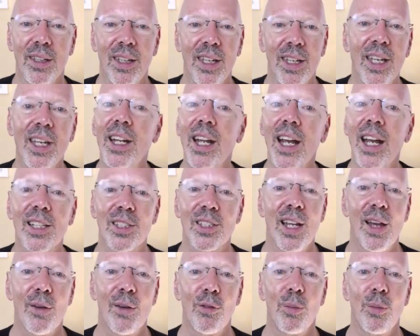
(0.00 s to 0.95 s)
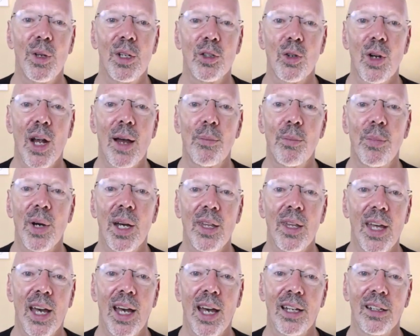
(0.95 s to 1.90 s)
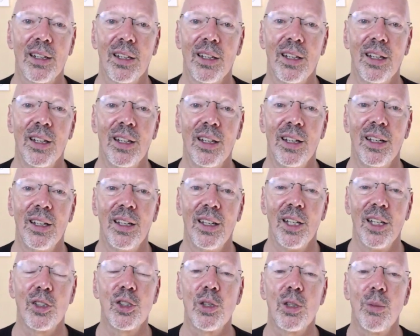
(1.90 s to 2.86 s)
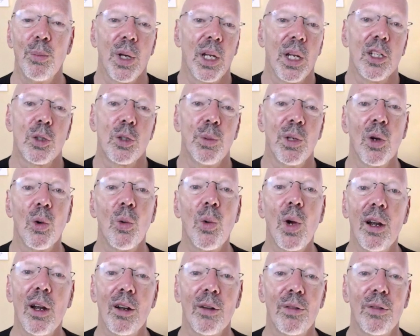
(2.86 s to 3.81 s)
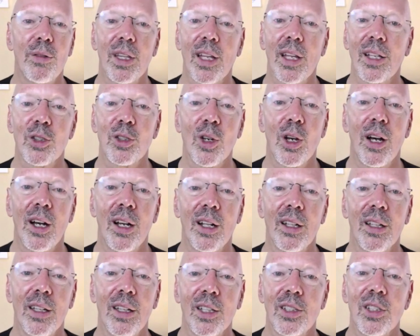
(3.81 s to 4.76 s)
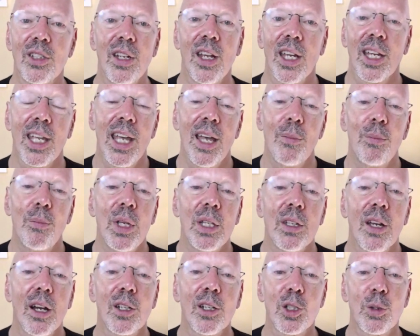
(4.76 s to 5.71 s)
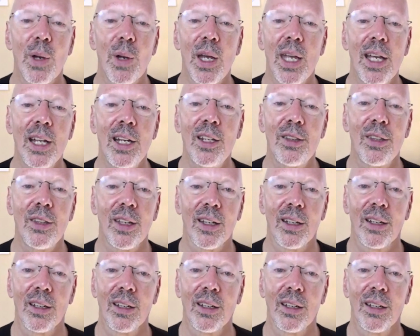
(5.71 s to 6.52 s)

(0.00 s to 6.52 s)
It has never been trapped by that. It's, but it's been aware of it. That's all. It's, it can't be touched by anything.